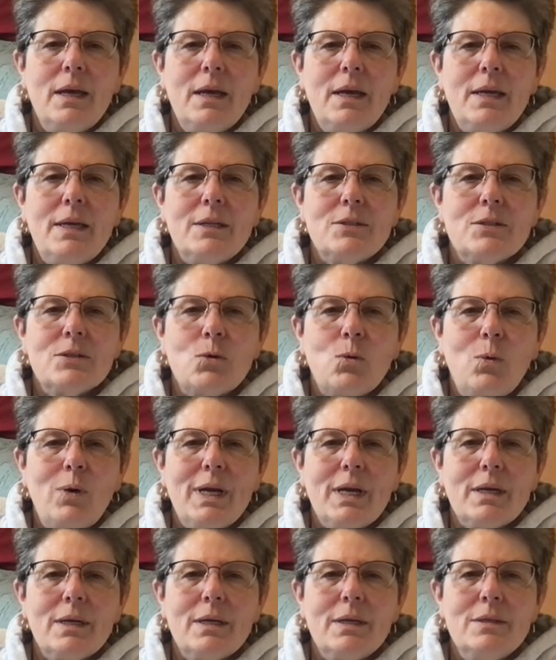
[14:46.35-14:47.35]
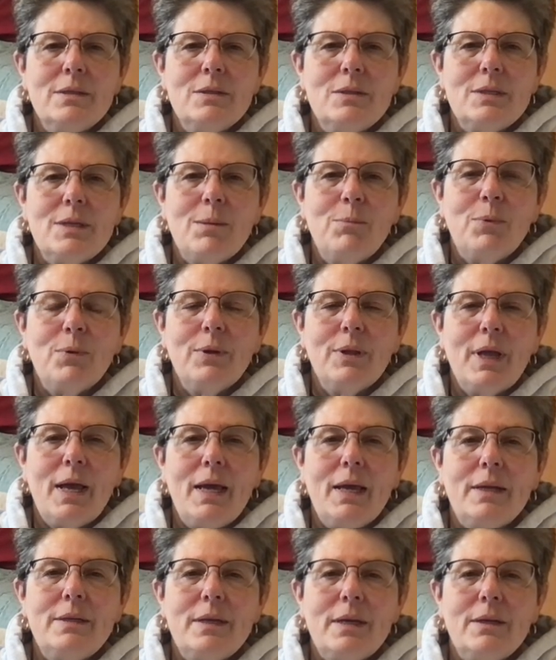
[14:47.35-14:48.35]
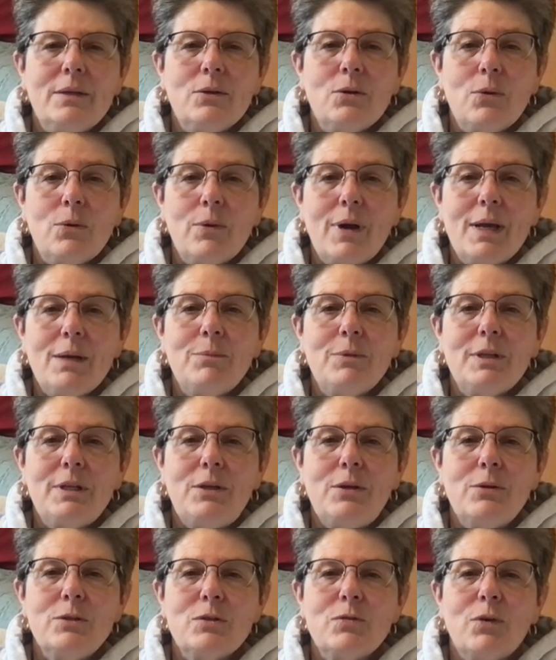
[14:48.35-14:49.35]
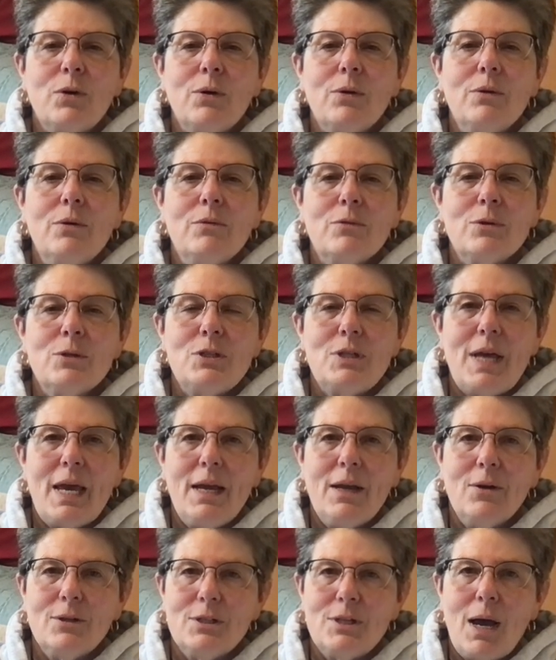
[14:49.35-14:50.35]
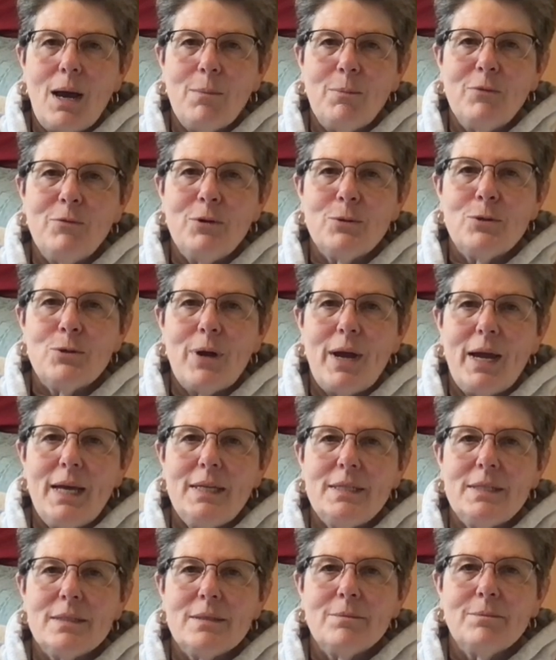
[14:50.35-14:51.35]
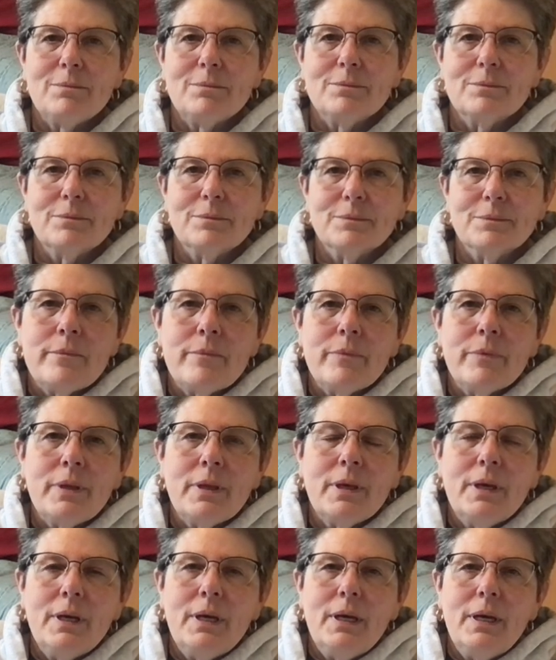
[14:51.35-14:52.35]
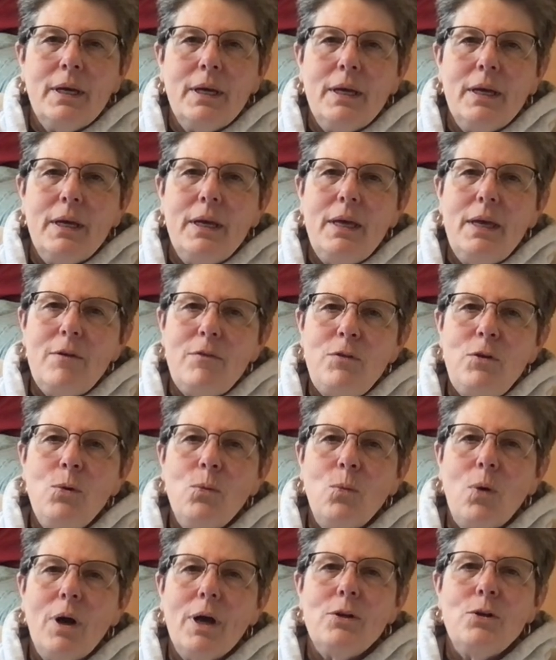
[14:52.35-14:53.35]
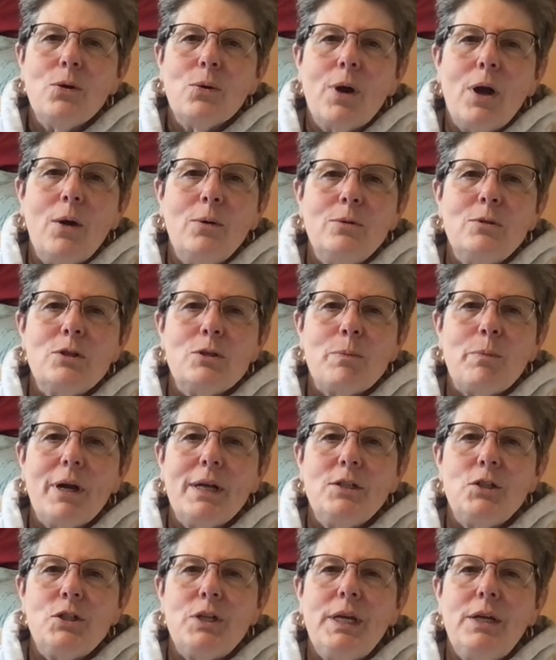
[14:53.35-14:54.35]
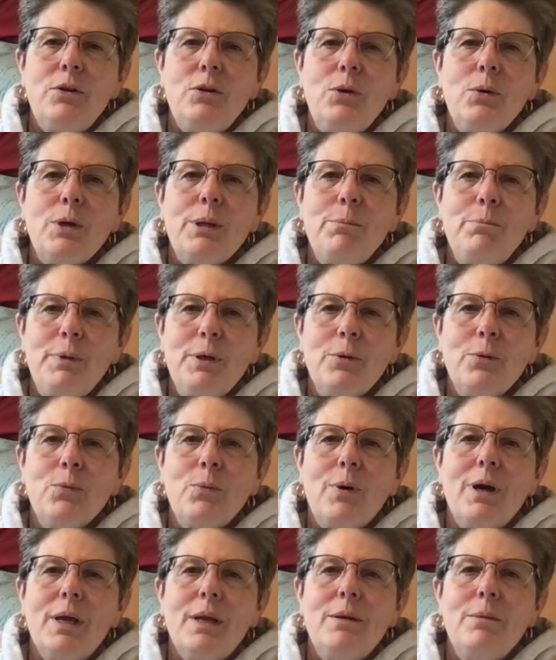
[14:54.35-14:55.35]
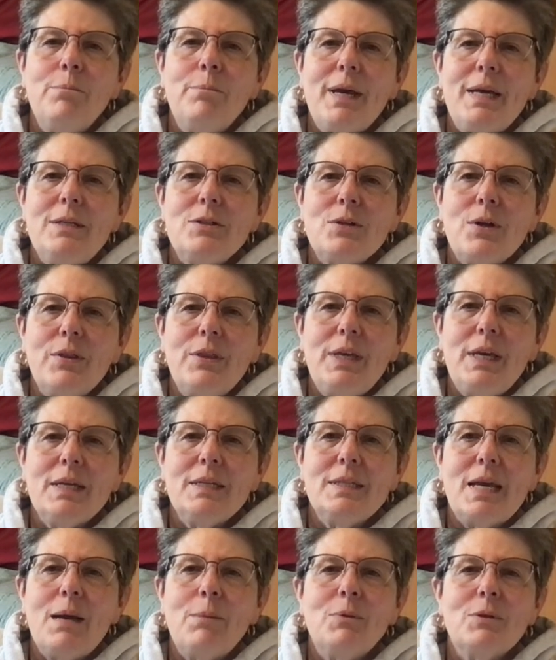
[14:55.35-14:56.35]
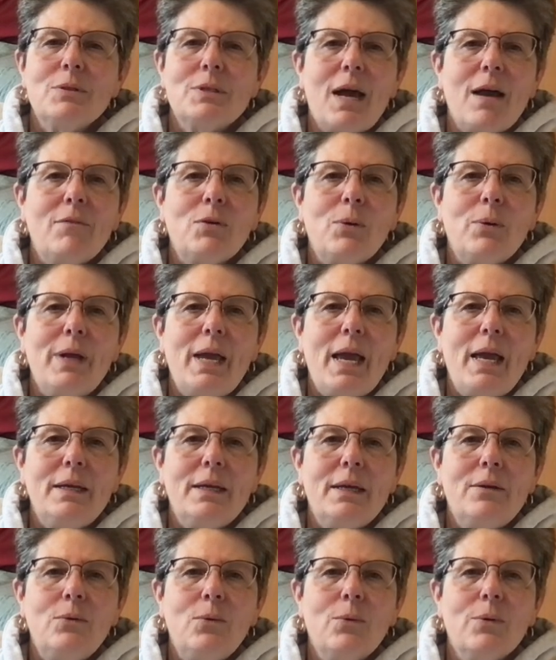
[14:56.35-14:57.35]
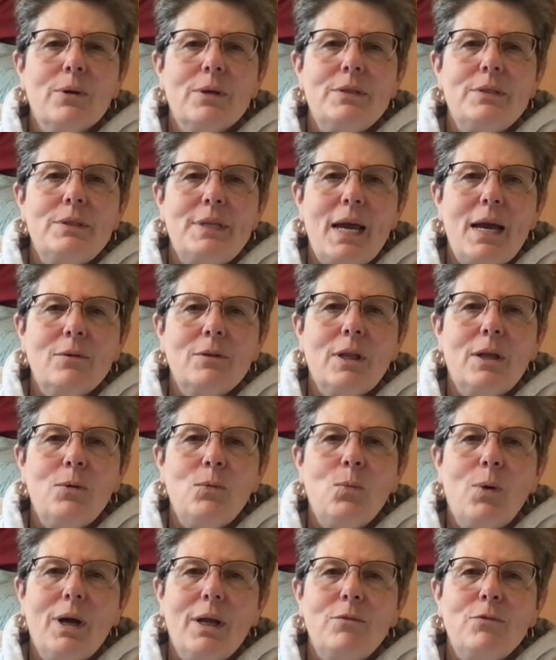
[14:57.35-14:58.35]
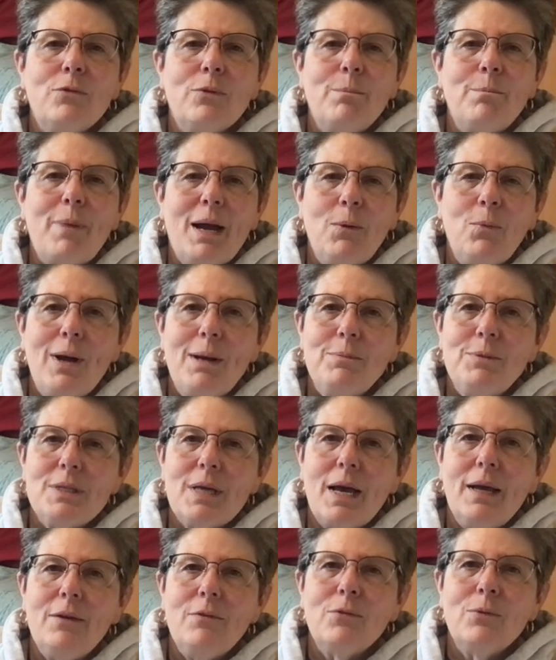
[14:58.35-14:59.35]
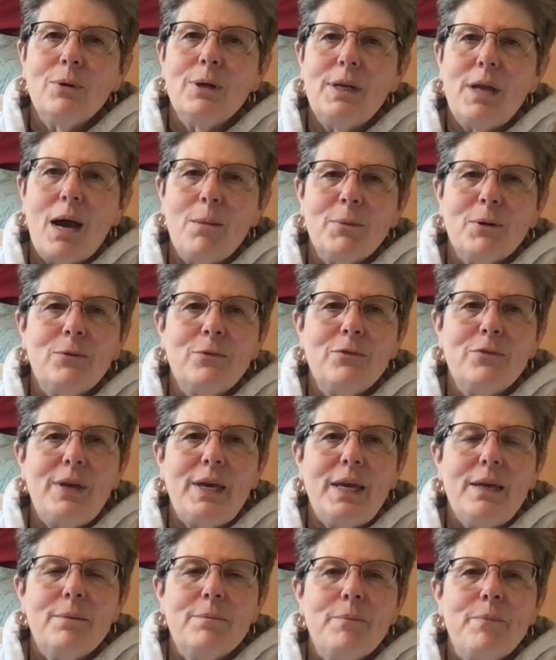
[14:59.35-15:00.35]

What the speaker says: It's quick, simple, and incredibly useful for staying on top of your trades. If you want your own spreadsheet, you can build one based on the examples I've created or download one from my website for a nominal fee.